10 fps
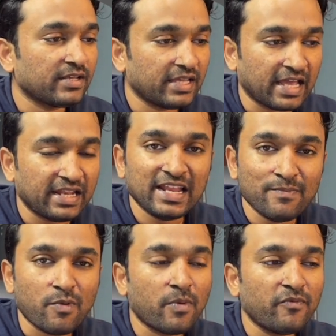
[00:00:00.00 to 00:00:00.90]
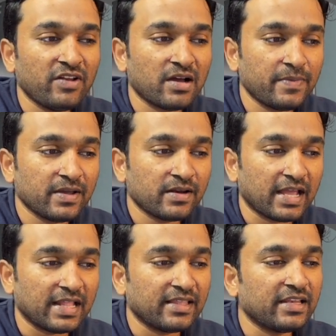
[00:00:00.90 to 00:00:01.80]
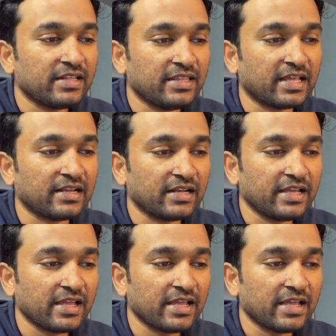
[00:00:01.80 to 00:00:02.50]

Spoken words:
and in pop-up will appear, and then they can click